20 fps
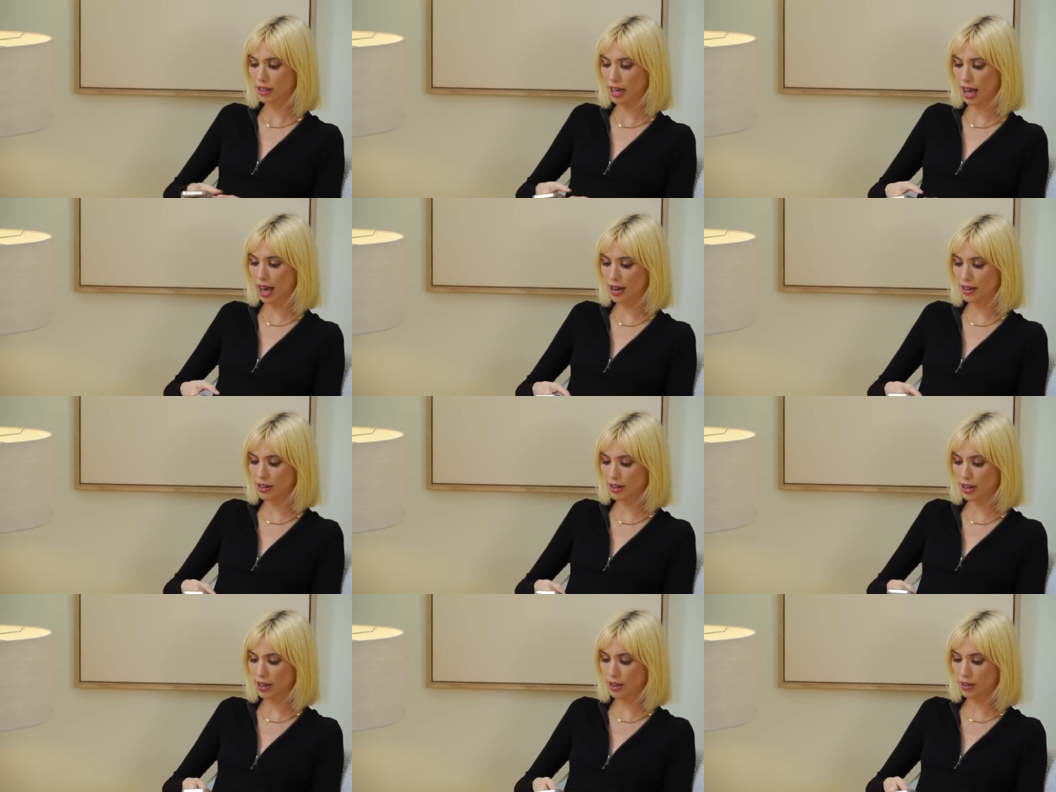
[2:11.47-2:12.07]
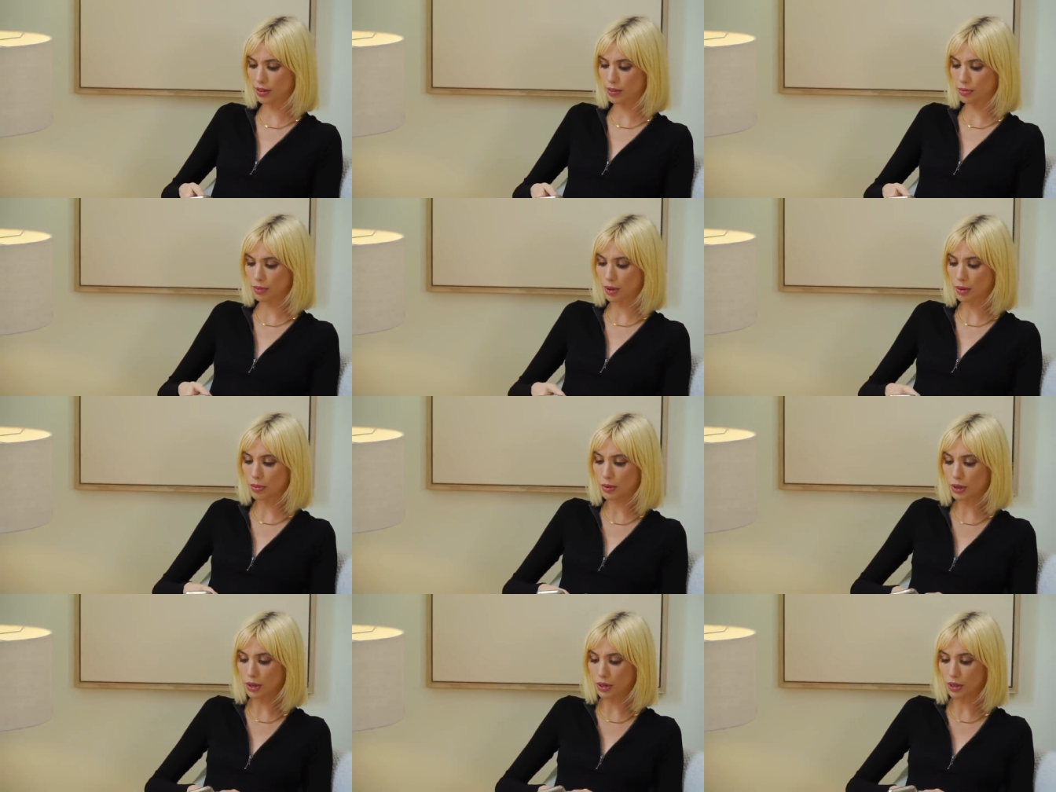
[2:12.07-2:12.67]
I don't know.
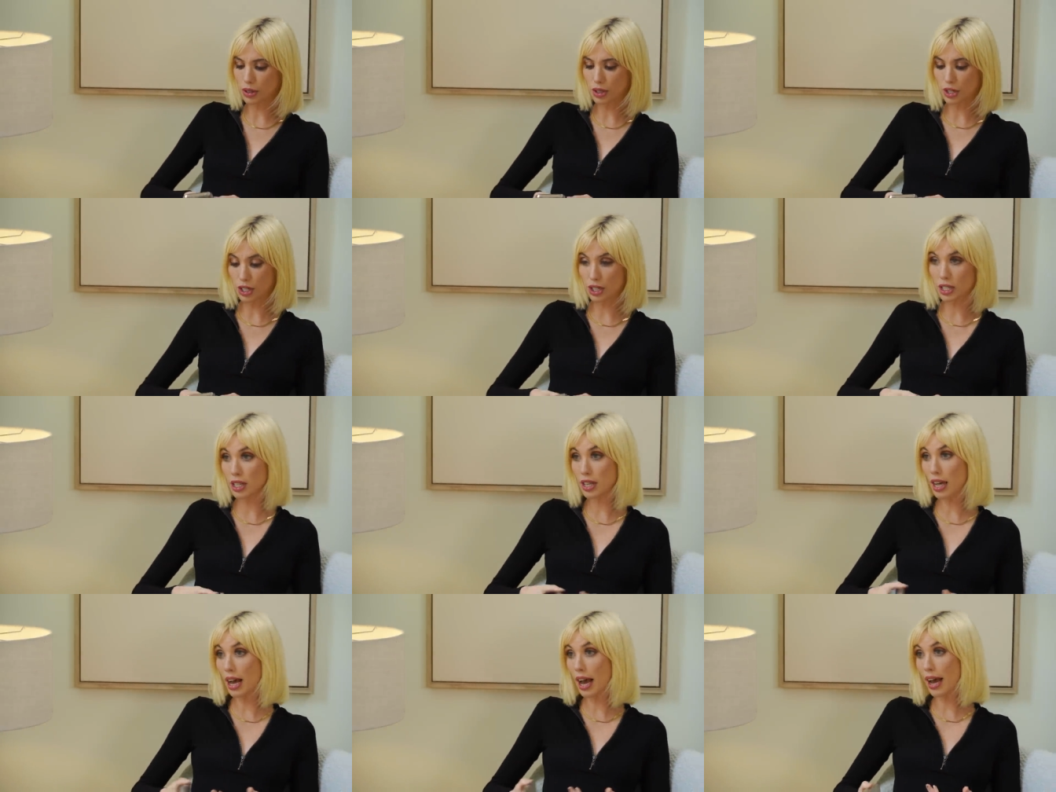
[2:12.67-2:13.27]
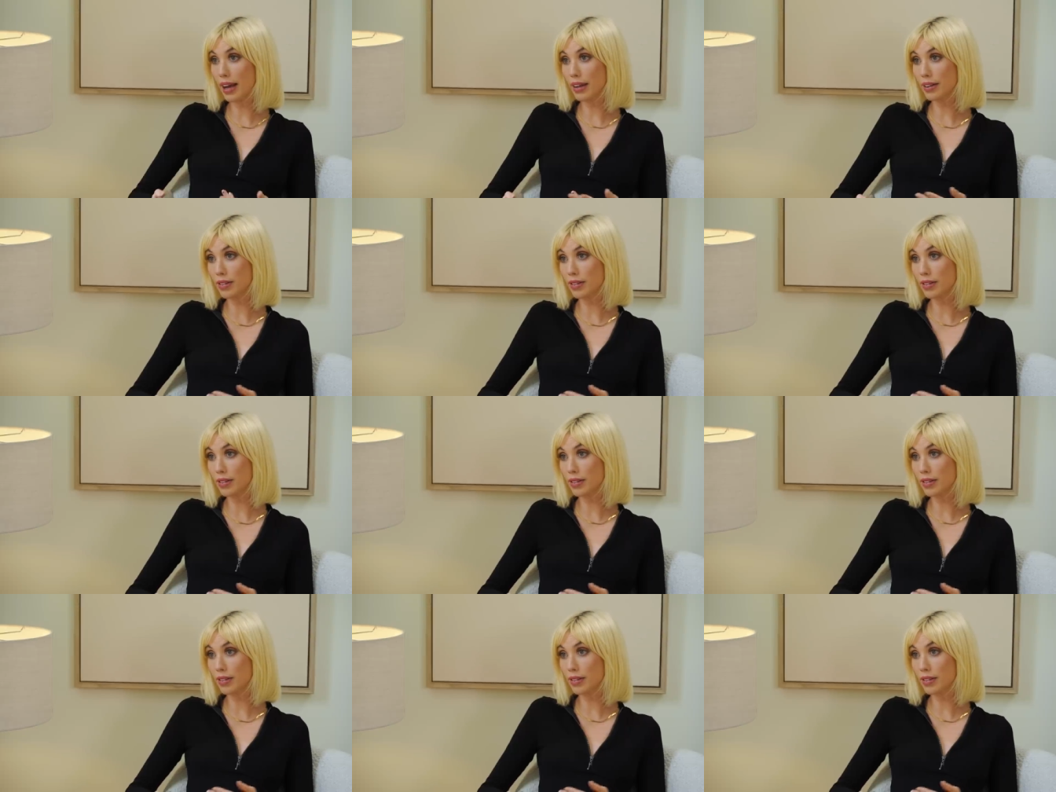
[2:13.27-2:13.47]
Maybe you're allergic to that.